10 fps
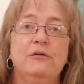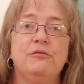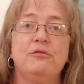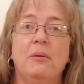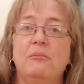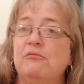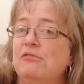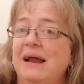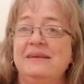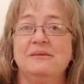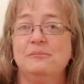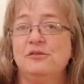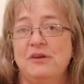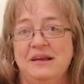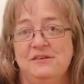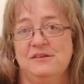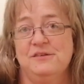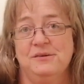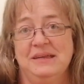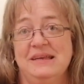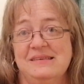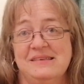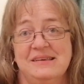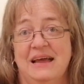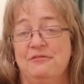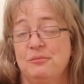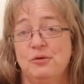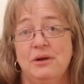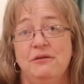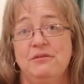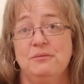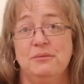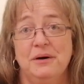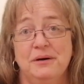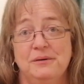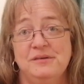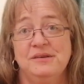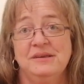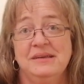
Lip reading: from random strangers on the internet from all over the world,